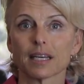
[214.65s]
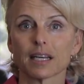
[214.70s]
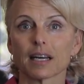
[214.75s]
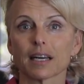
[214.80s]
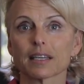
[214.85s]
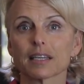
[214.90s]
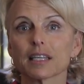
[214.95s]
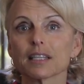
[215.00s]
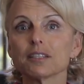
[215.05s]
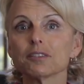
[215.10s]

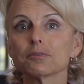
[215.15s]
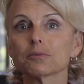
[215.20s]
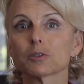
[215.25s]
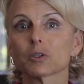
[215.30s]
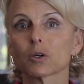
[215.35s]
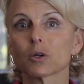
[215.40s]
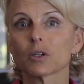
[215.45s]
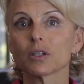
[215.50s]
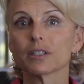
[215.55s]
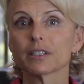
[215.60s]
Another
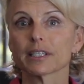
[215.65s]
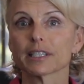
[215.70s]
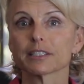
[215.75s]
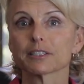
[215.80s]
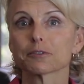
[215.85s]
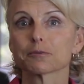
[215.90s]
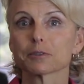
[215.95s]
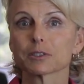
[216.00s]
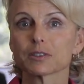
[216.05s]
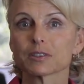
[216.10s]
role,
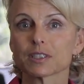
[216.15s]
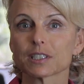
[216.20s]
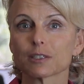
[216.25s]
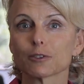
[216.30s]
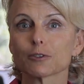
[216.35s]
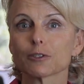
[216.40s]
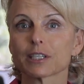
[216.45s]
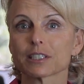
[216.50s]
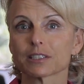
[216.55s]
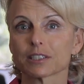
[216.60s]
and you will see
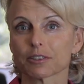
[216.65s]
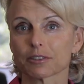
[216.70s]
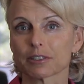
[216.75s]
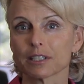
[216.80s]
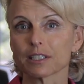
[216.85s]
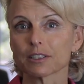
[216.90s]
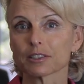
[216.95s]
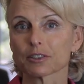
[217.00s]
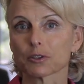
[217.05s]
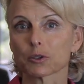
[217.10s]
Lucas
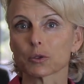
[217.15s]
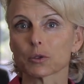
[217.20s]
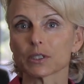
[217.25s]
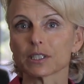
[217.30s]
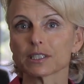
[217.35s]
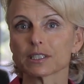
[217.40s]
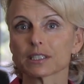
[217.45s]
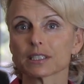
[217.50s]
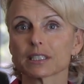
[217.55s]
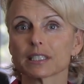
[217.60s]
throughout the
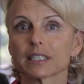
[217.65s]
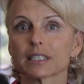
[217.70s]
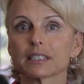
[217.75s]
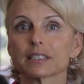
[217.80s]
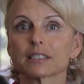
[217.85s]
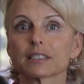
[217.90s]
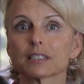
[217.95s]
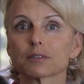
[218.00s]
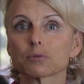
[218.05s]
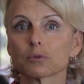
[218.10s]
course,
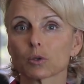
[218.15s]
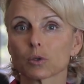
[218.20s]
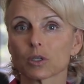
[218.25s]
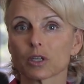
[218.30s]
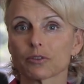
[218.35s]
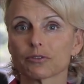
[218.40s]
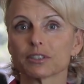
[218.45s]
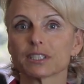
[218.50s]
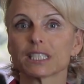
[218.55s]
is the role of a